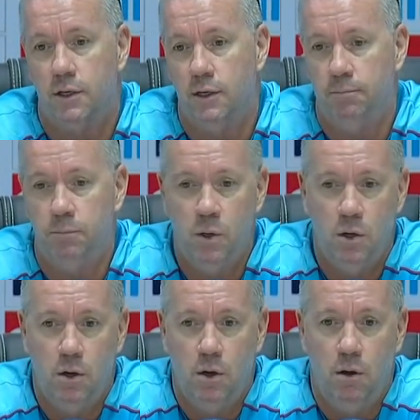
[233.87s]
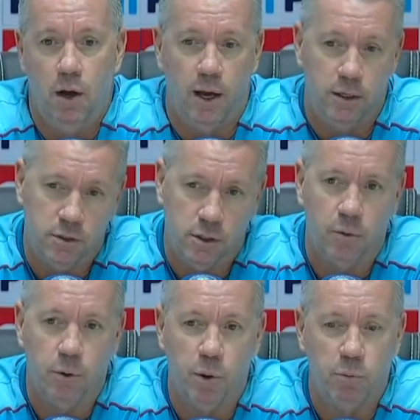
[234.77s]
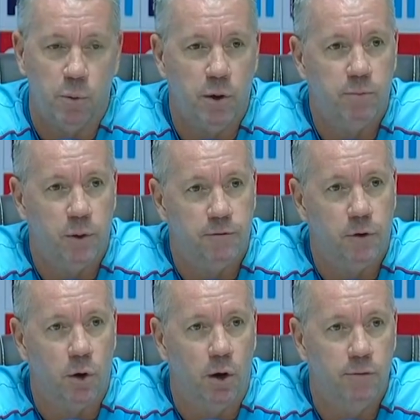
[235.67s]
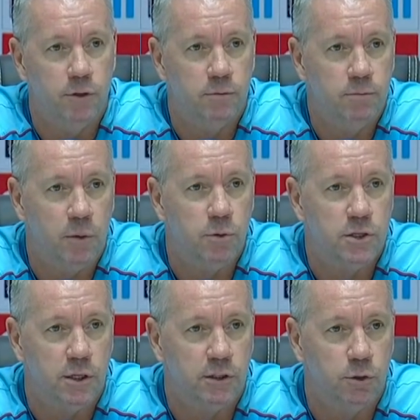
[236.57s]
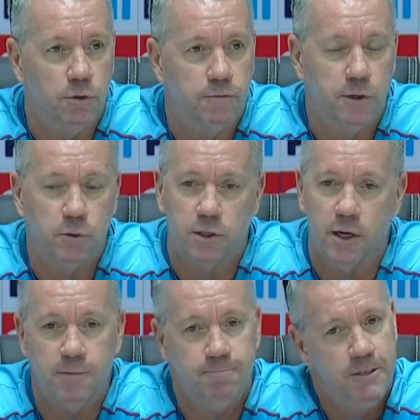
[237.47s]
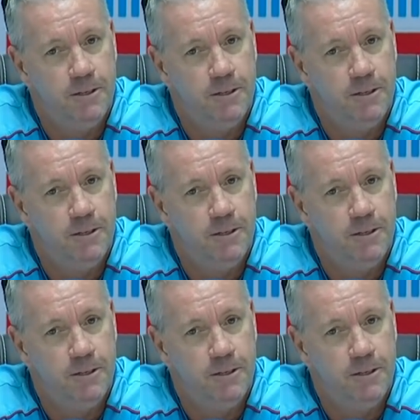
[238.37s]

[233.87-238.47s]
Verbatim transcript: Um, and you know, we, we went with the final eleven that we selected on the field today.